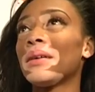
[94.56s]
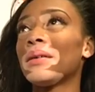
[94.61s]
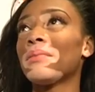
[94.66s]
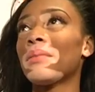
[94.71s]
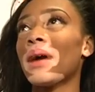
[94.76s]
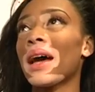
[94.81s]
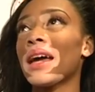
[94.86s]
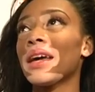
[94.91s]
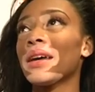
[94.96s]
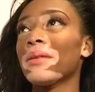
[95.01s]

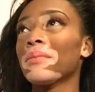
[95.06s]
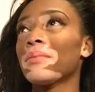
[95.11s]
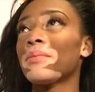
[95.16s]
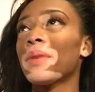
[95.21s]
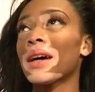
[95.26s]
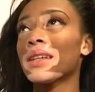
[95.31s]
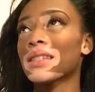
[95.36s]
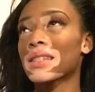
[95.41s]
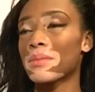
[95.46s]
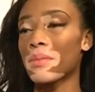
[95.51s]
My
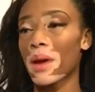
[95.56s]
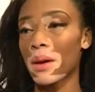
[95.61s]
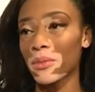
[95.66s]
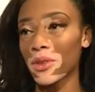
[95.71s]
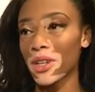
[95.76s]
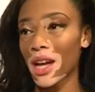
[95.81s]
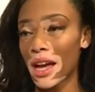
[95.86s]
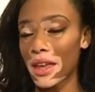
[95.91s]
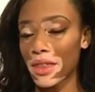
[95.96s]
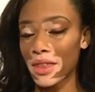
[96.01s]
best
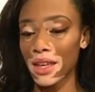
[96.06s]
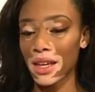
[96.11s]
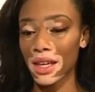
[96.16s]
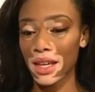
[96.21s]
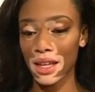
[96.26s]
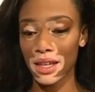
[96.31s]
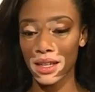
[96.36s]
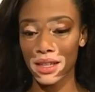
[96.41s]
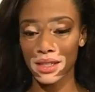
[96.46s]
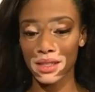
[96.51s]
memory, I think,
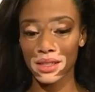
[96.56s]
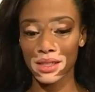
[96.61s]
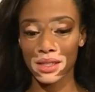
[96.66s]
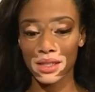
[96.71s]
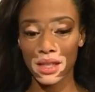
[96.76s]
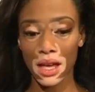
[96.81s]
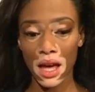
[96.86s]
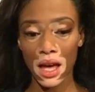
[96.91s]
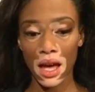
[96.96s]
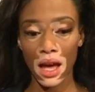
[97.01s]
is
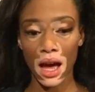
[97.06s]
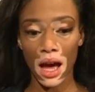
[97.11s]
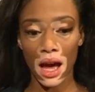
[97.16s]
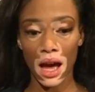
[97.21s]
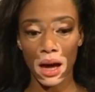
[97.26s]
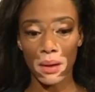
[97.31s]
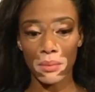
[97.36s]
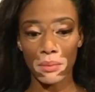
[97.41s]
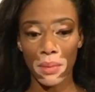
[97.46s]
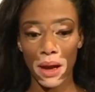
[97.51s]

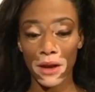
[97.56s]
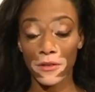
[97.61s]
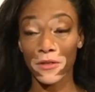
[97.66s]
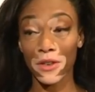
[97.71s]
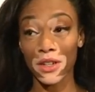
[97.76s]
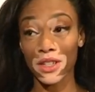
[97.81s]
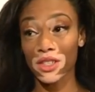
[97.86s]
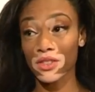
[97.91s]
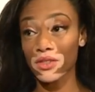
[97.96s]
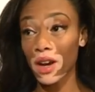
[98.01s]
my
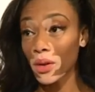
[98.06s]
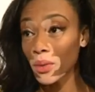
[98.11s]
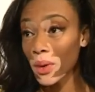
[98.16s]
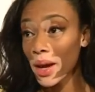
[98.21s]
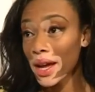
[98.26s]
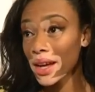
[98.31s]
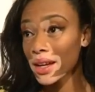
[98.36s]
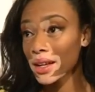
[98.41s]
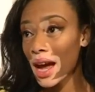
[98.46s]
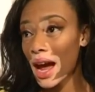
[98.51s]
first
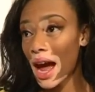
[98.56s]
runway.